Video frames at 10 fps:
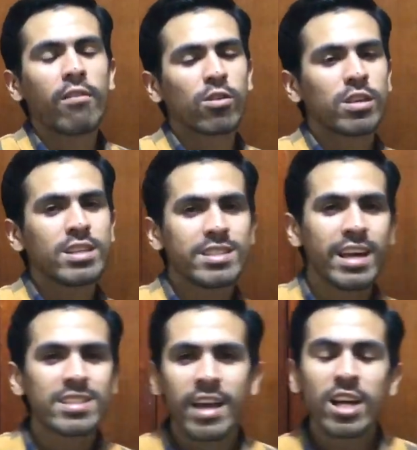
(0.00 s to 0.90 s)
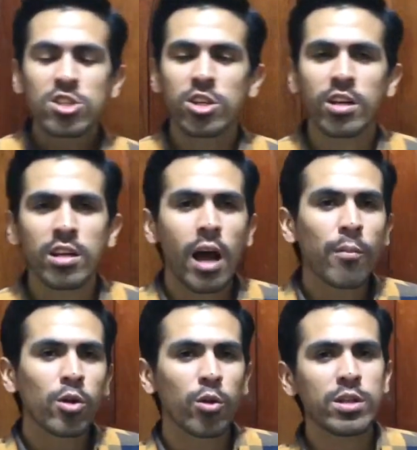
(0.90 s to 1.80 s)
And for this next section,
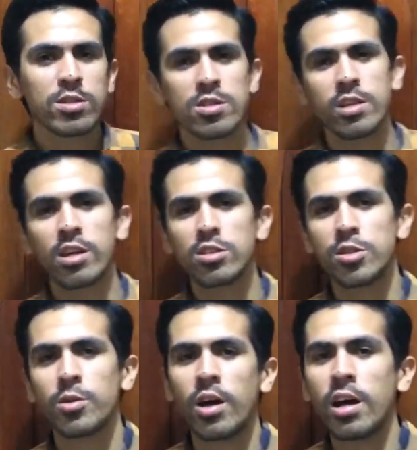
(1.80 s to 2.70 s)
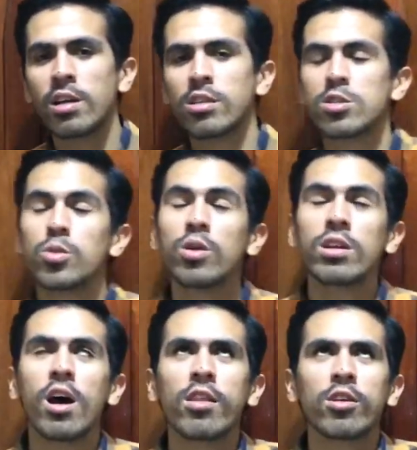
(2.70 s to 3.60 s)
I'm going to send you to
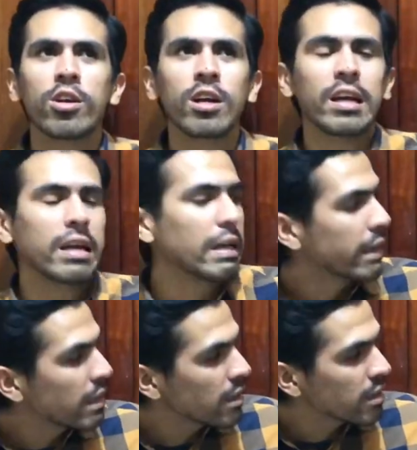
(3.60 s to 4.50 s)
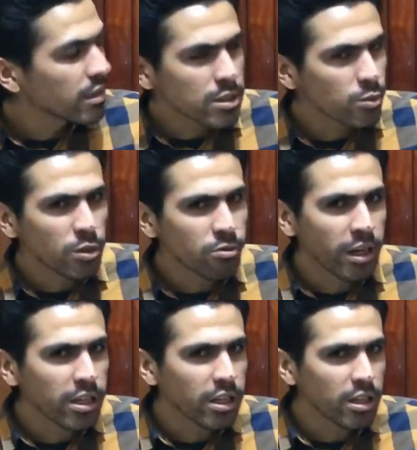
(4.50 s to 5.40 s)
another link, this one
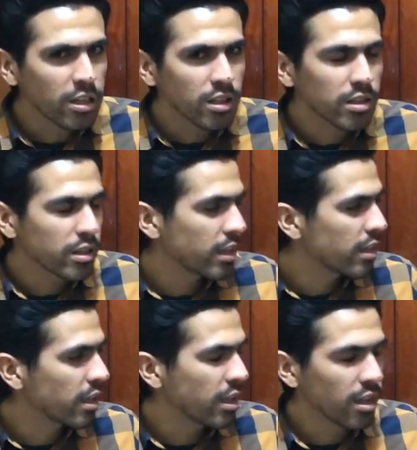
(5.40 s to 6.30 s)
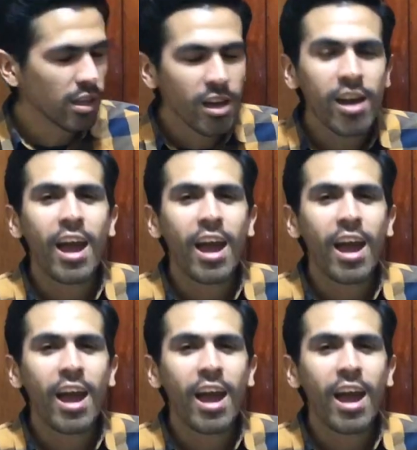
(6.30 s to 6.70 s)
right here, kitty kitty.